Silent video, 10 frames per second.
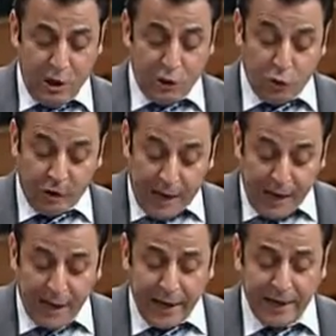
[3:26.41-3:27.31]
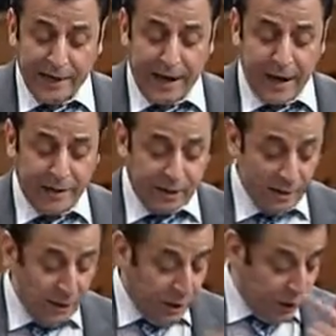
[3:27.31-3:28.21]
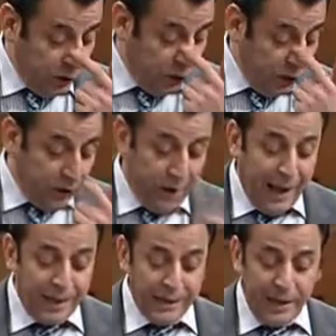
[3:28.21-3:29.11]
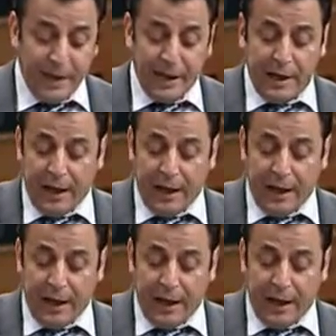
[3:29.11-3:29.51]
Should Canada decide to unilaterally